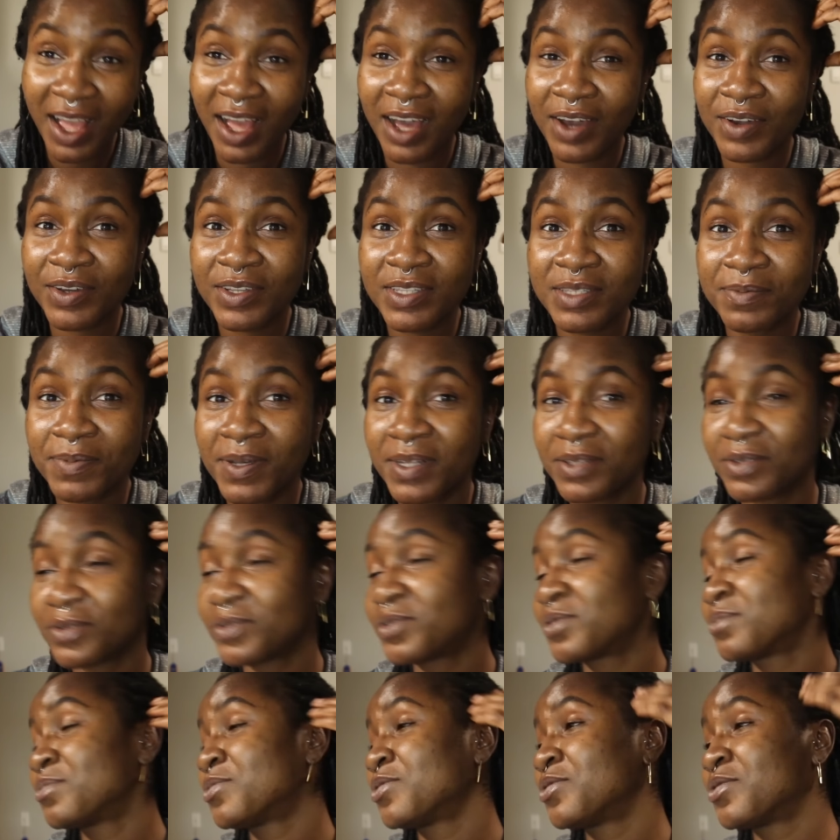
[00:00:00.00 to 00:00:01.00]
I'll eat Pando
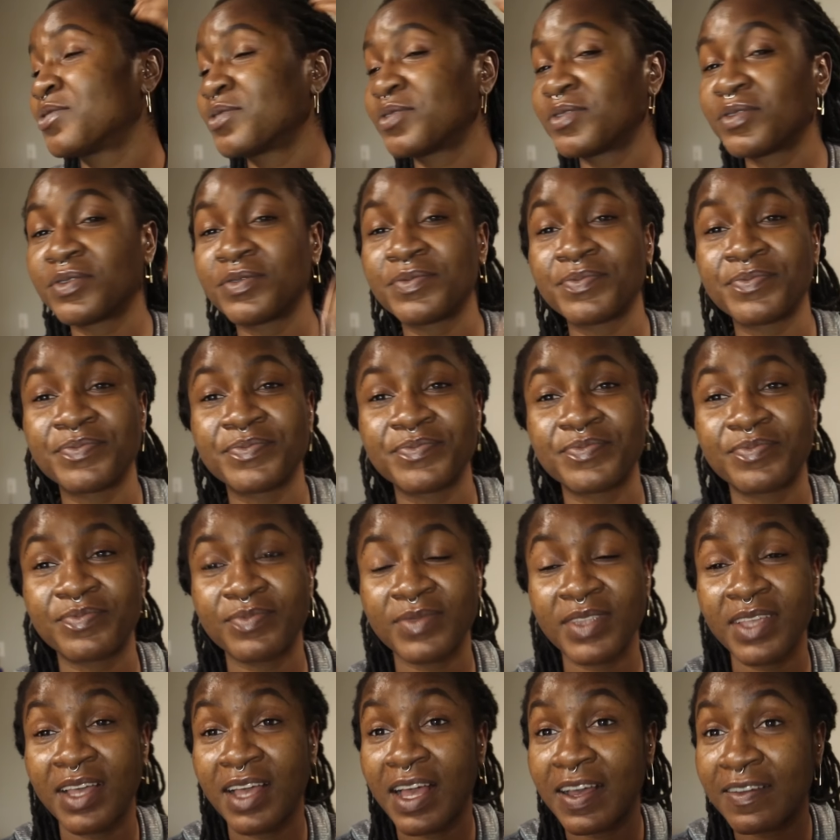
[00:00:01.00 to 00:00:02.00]
tomorrow,
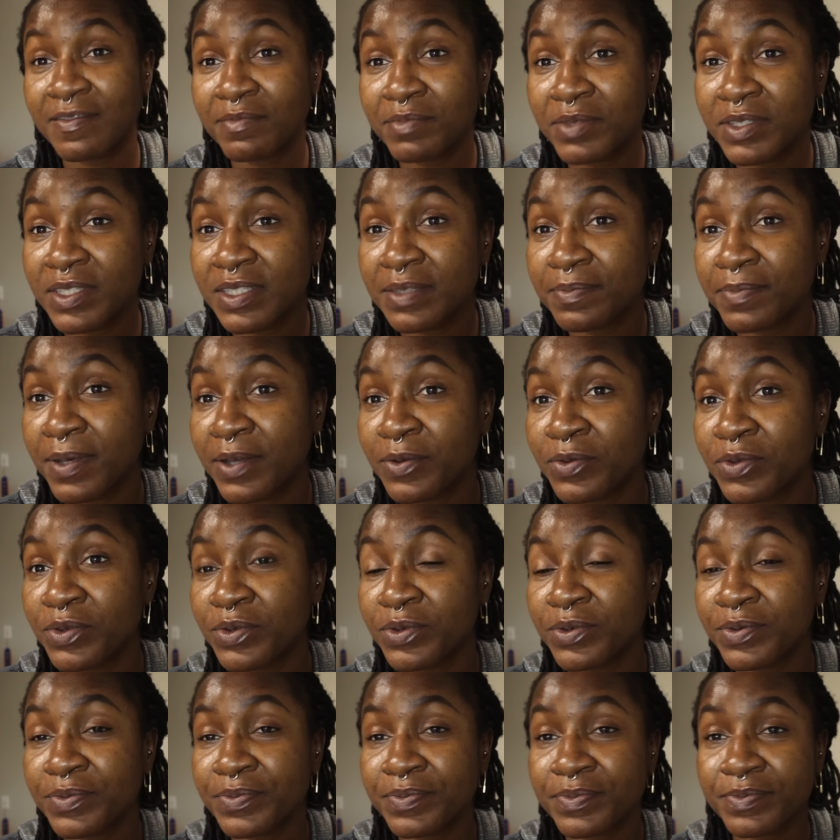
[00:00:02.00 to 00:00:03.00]
though. I've missed
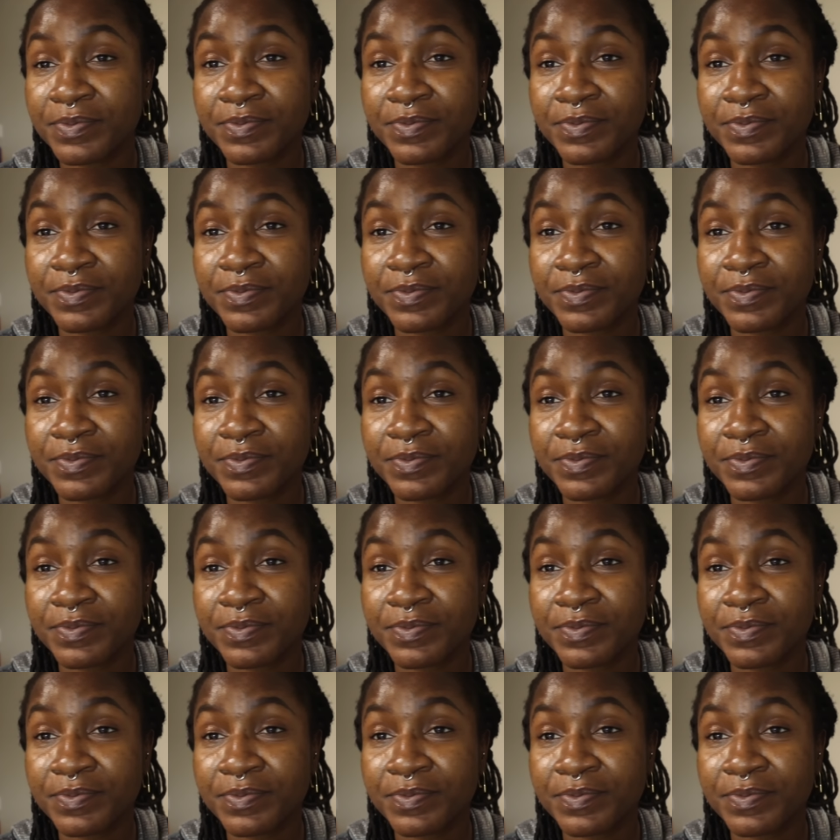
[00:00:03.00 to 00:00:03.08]
Pando.